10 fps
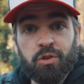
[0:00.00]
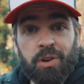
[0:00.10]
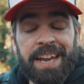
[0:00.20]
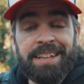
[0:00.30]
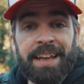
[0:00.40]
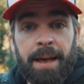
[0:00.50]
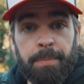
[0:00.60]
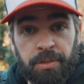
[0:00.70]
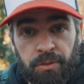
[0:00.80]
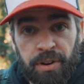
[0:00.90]
Crane
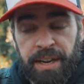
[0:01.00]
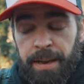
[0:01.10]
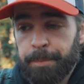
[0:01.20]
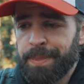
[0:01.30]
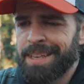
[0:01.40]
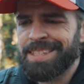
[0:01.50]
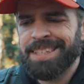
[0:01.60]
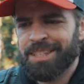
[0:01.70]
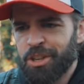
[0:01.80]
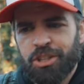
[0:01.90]
M3. This
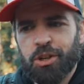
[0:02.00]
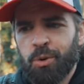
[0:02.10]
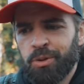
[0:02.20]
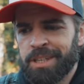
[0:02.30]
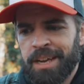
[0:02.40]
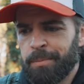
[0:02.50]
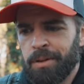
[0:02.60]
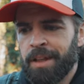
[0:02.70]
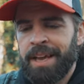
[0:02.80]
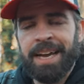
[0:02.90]
is such a cool
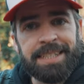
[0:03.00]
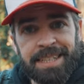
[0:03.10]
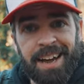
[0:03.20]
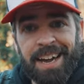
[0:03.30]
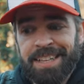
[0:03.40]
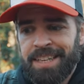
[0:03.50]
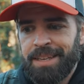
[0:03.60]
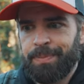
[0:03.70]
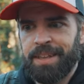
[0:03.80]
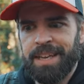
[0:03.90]
gimbal, it's
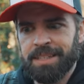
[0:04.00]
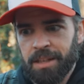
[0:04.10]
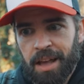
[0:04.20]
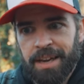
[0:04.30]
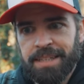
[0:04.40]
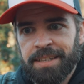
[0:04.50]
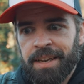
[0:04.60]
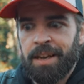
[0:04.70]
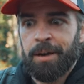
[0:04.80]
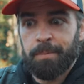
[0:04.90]
tiny, it's light,
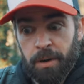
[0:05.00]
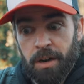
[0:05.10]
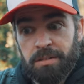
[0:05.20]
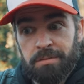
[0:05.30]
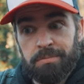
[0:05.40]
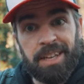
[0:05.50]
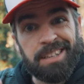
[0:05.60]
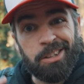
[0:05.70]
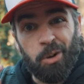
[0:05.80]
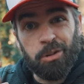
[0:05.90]
but it
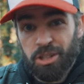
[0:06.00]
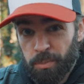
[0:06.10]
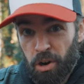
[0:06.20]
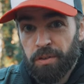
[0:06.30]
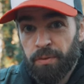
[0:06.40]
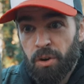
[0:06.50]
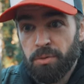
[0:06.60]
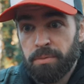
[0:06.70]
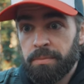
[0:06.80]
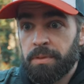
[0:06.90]
can hold a
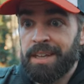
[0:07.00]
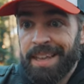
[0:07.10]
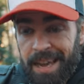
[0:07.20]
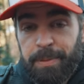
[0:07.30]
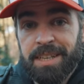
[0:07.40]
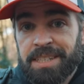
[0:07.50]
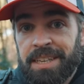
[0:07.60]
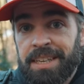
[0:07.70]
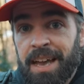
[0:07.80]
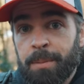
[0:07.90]
smartphone, an
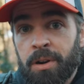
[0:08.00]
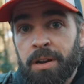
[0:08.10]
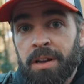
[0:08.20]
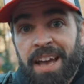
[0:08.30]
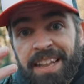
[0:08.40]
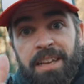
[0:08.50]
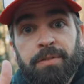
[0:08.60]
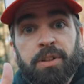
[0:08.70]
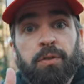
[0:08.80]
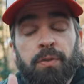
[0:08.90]
APS-C camera and
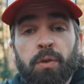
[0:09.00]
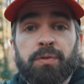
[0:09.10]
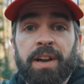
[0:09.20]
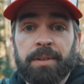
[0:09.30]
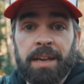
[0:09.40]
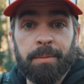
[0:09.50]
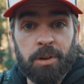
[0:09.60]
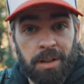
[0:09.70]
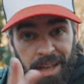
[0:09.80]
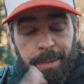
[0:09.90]
even a full-frame
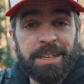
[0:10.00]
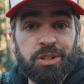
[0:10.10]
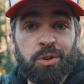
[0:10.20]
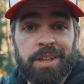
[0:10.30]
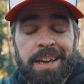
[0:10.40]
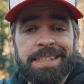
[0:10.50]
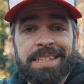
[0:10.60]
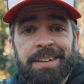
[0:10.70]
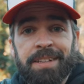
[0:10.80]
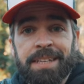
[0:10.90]
camera like my Sony
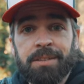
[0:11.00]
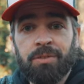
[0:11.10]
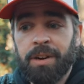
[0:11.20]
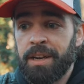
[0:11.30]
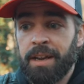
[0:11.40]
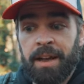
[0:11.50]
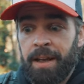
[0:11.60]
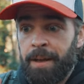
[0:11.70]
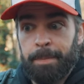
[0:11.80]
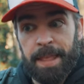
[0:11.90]
a7S III.
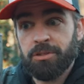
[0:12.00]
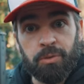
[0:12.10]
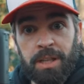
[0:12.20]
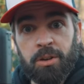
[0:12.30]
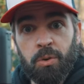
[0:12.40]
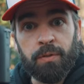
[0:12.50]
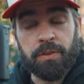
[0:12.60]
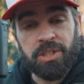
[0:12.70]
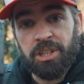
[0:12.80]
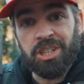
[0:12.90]
That's really cool
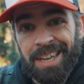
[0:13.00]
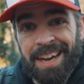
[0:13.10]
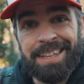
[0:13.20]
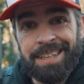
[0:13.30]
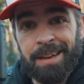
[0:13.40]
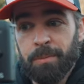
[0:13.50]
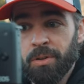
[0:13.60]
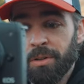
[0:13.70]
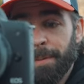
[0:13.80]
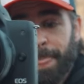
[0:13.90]
for such a tiny gimbal